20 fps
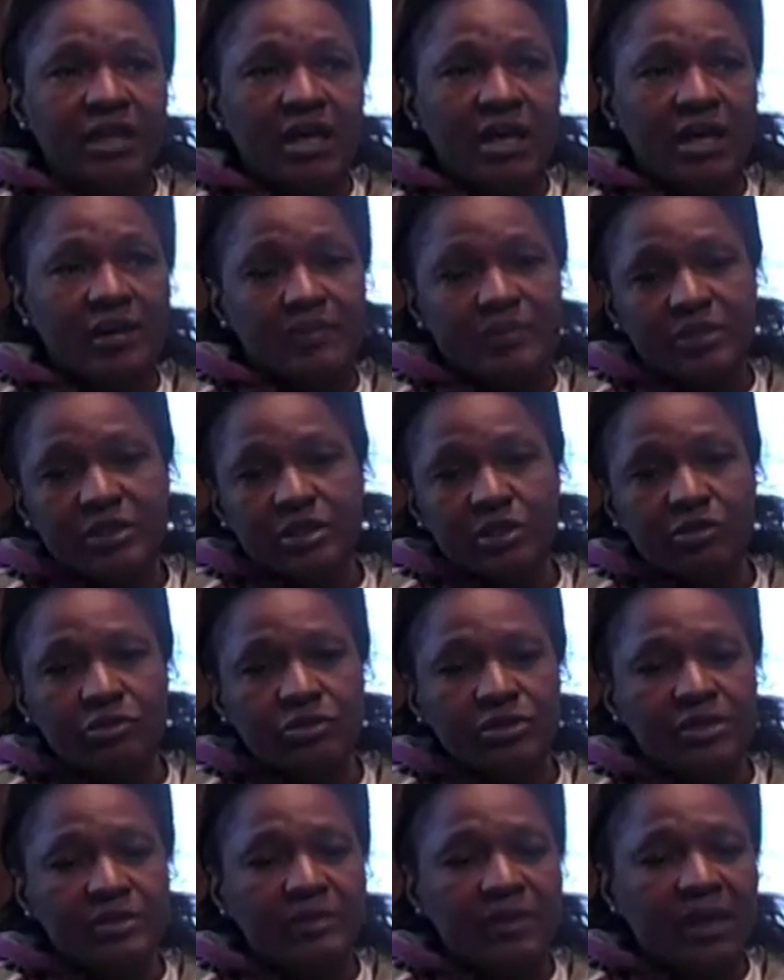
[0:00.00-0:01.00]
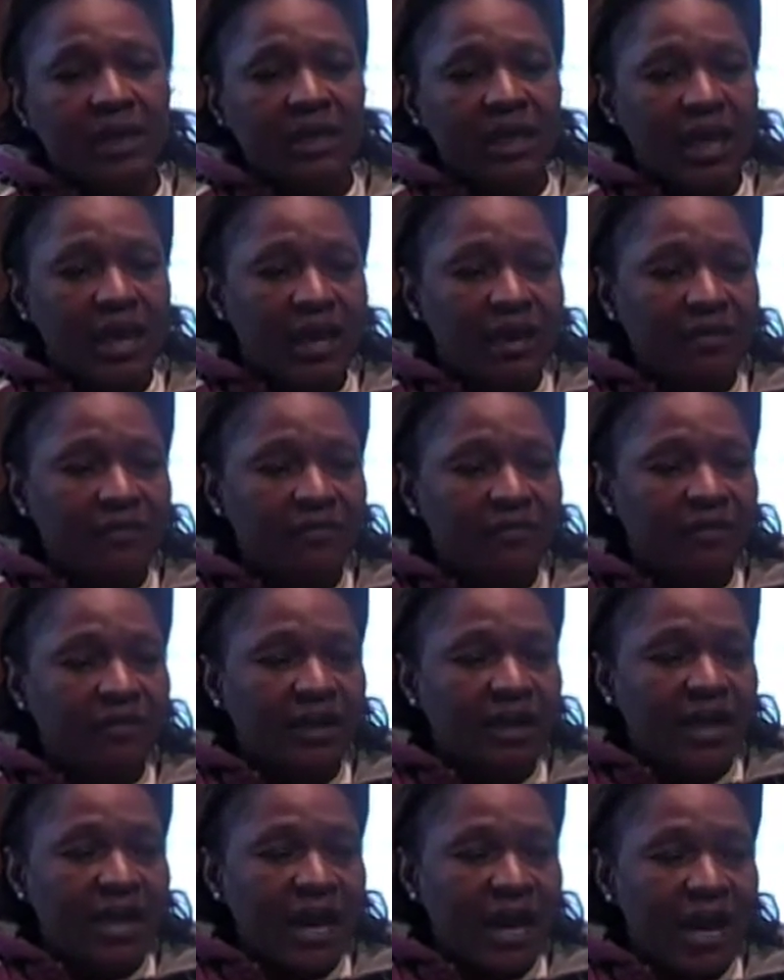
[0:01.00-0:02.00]
episodes in my life,
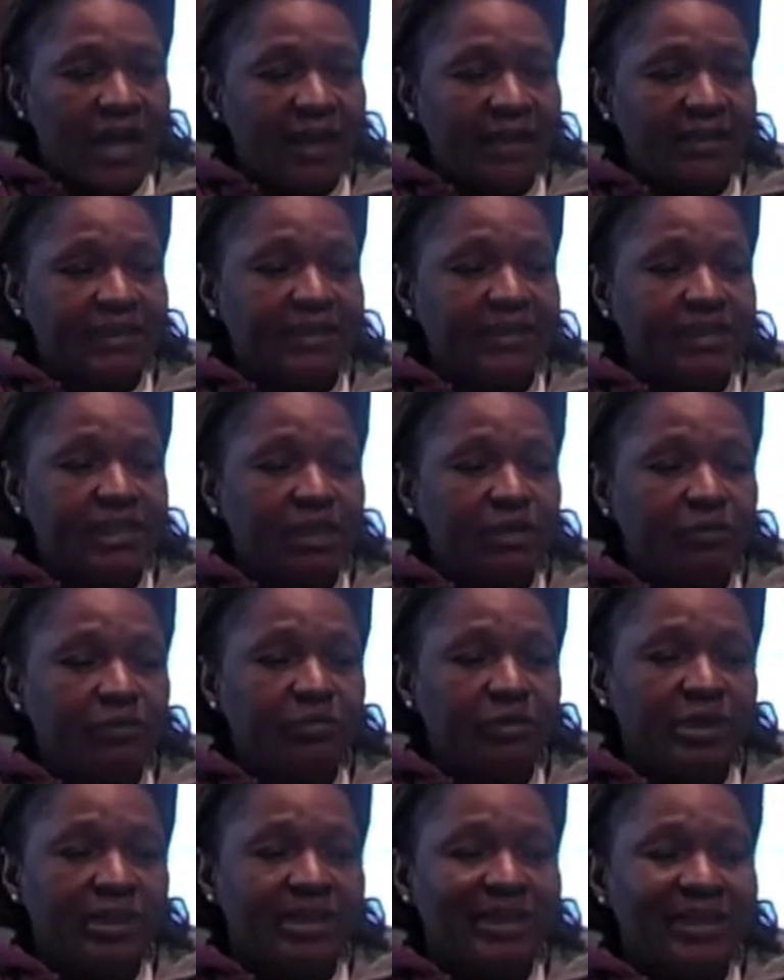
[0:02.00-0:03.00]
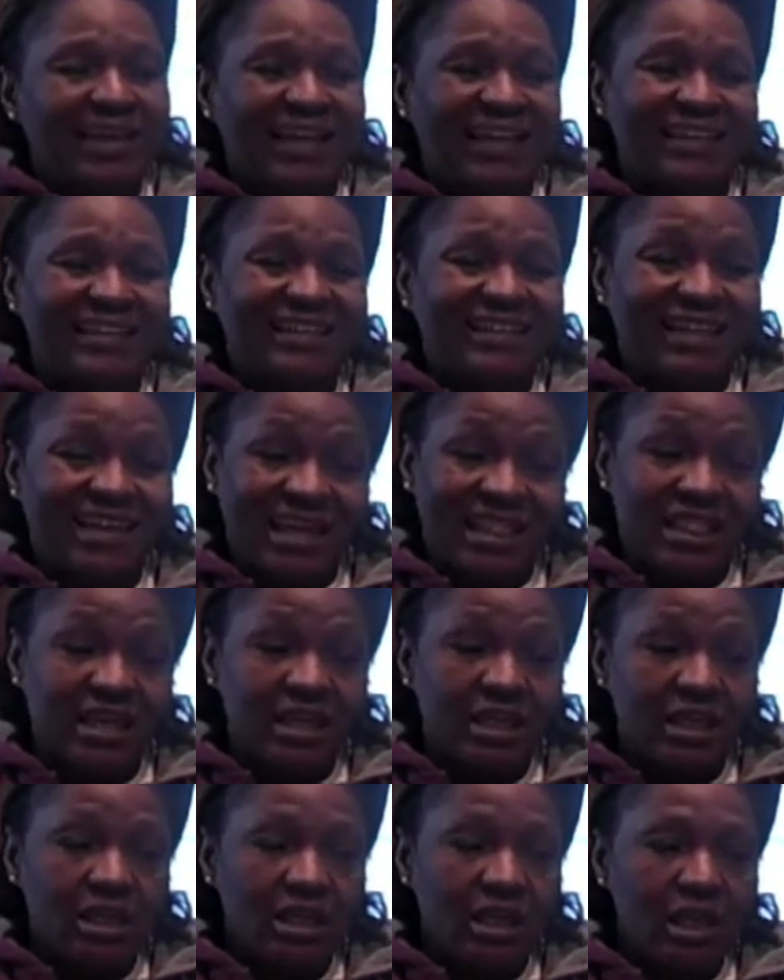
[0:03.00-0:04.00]
I ended up with like
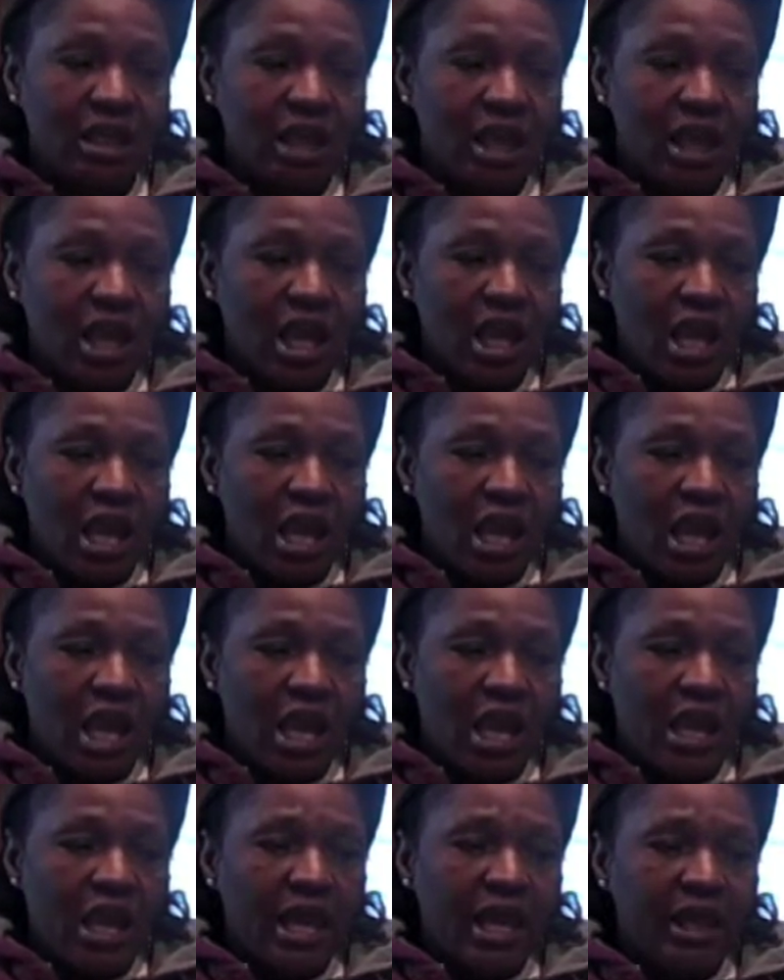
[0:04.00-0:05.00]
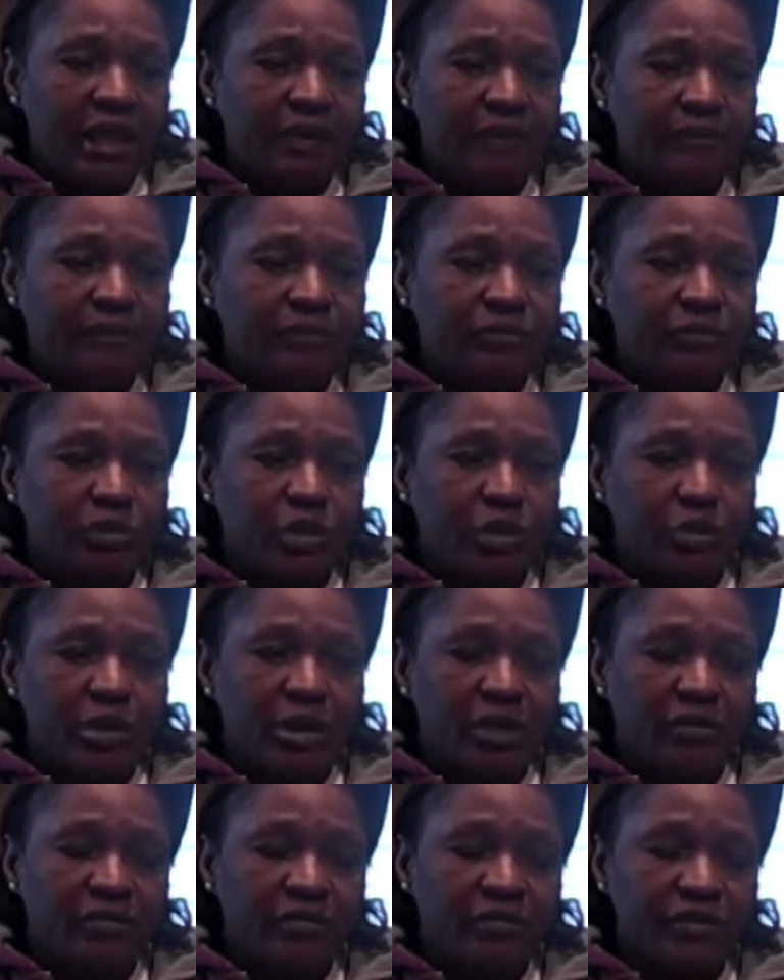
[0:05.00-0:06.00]
nothing and no
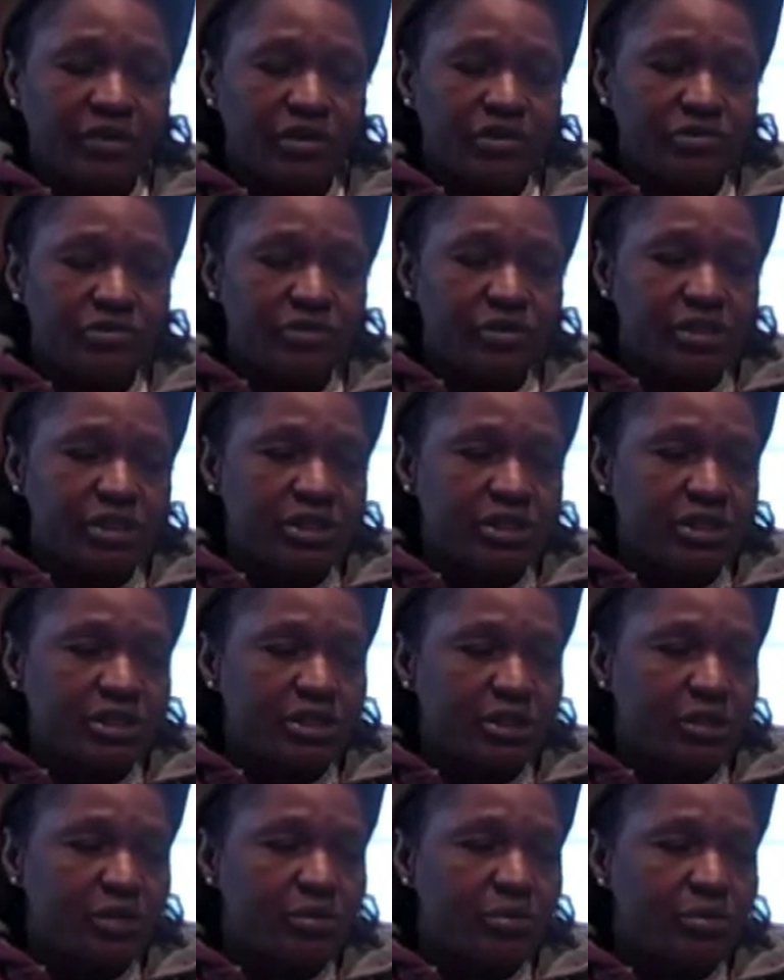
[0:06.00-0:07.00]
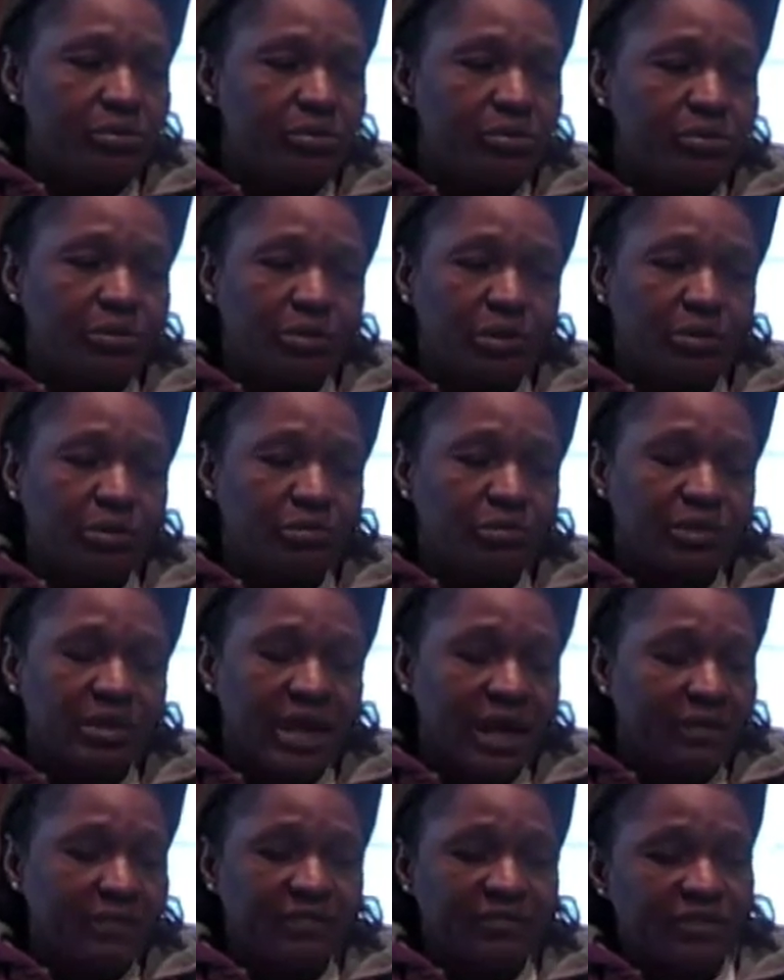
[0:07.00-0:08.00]
health insurance, no
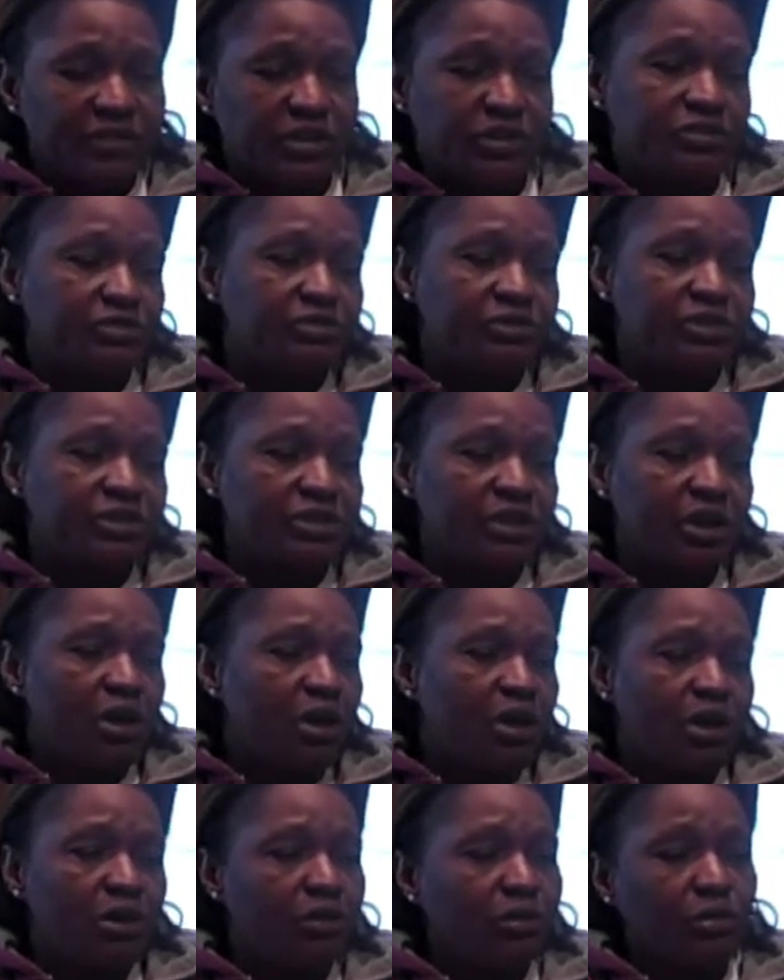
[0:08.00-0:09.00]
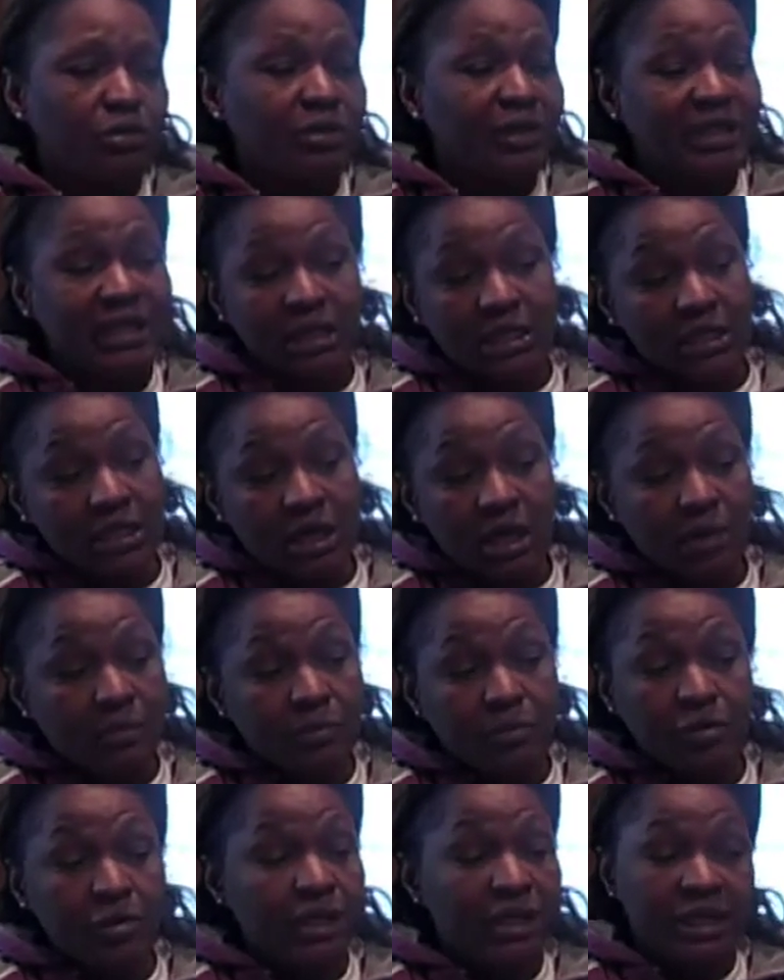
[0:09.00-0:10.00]
type of insurance at all, no
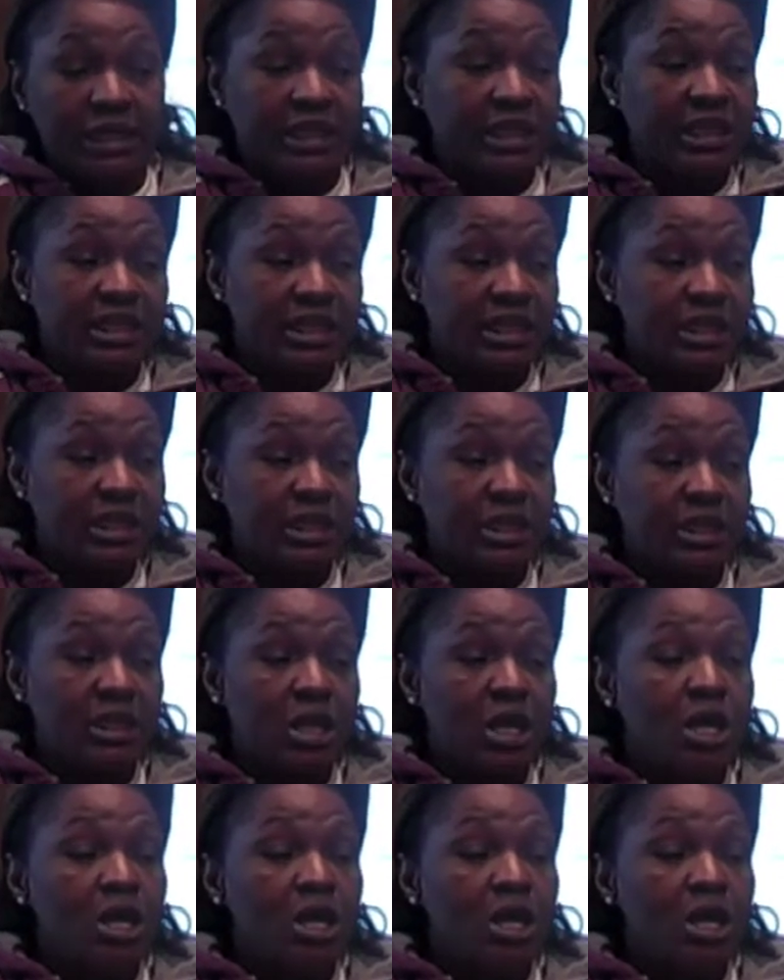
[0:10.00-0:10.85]
income or anything.